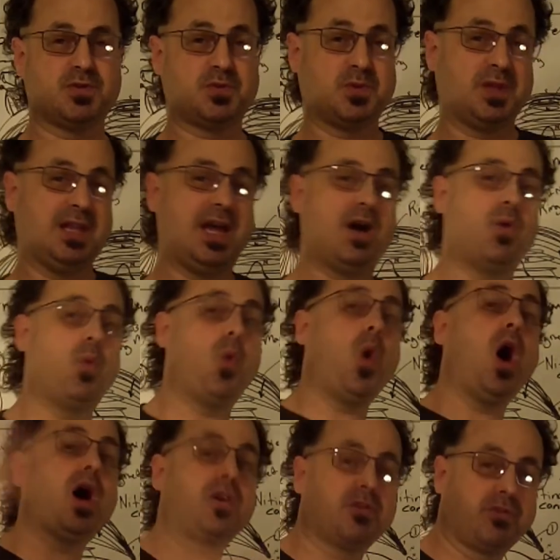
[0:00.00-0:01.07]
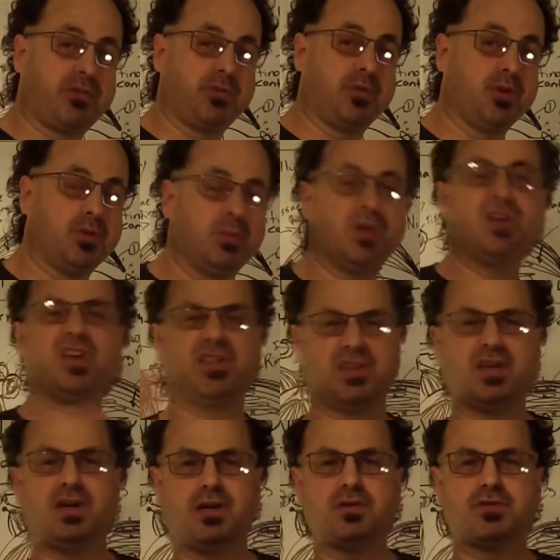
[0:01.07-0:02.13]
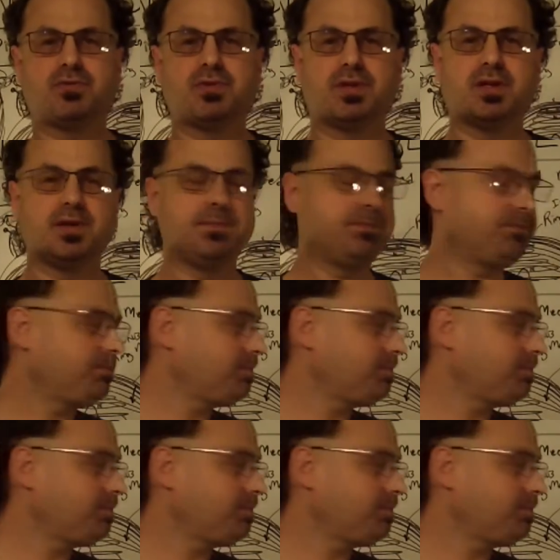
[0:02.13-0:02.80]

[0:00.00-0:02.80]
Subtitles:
which would allow water through, but nothing else really.